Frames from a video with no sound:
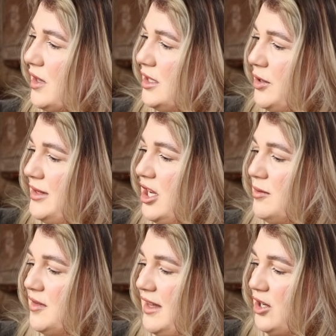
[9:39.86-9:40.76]
So in
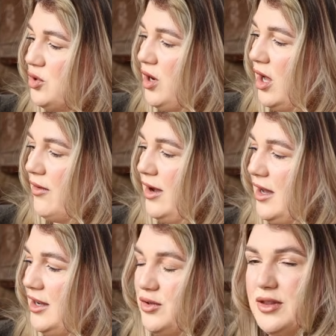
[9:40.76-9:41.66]
terms of the actual colour,
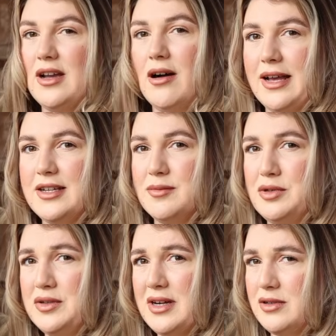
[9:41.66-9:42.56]
I do think I'll get some
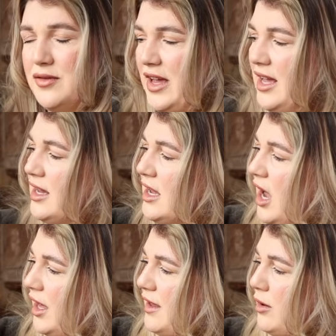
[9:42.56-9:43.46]
use out of it.
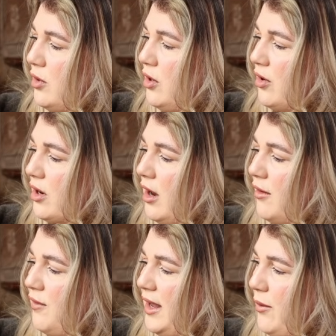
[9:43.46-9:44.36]
I think it would look
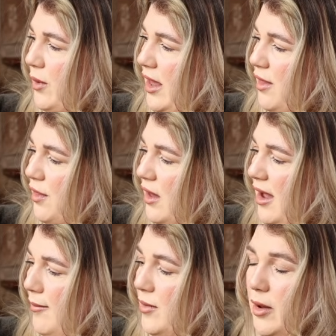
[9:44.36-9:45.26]
lovely with
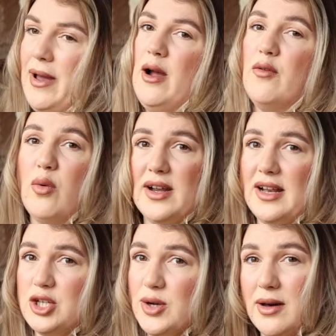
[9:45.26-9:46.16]
a pair of wide
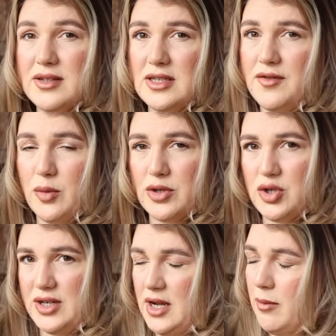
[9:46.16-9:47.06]
leg trousers if you want to
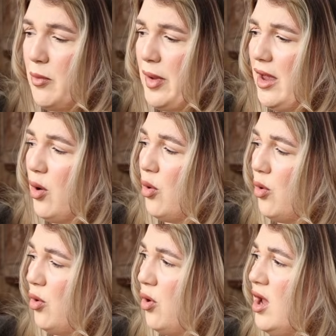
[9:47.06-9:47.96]
dress it up a bit,
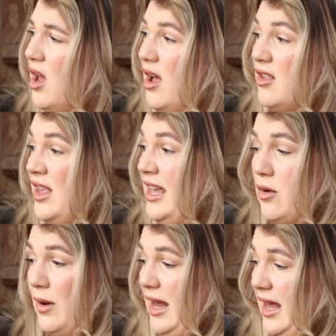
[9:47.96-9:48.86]
or
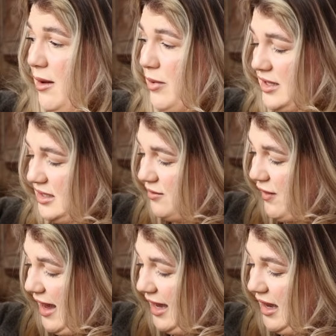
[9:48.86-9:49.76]
equally, because it's
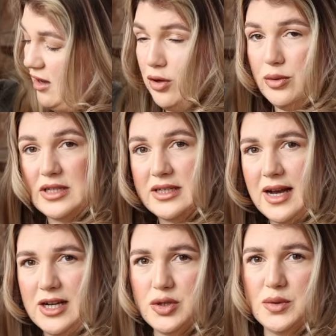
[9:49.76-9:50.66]
fairly loose and
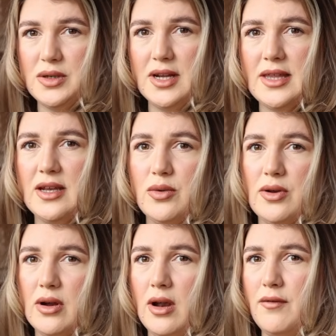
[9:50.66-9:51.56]
casual, I think it would
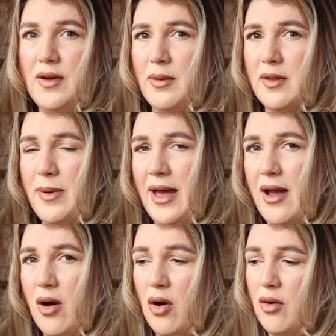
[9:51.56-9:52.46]
look lovely with a
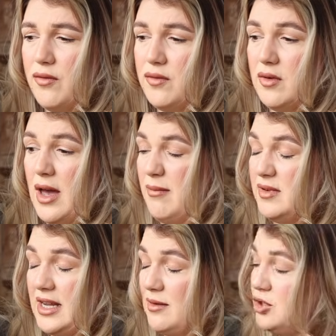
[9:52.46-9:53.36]
pair of
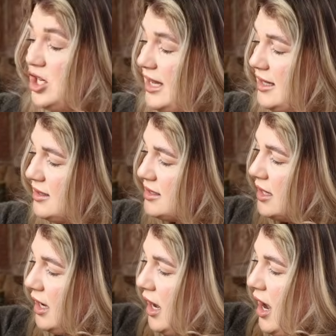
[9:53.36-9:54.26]
denim jeans.
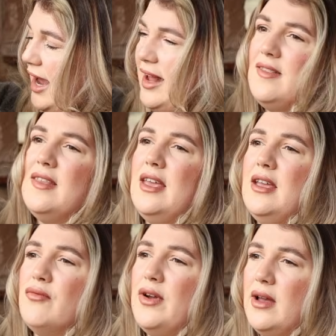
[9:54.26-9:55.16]
In
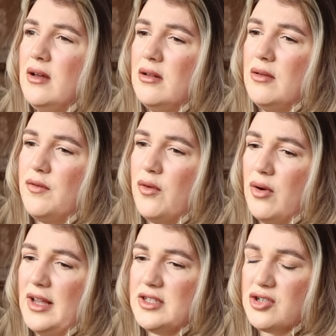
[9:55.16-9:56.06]
the reel
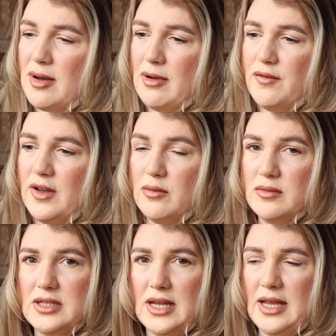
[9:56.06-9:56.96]
for Instagram, I
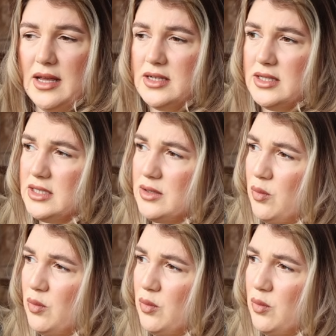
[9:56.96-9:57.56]
filmed it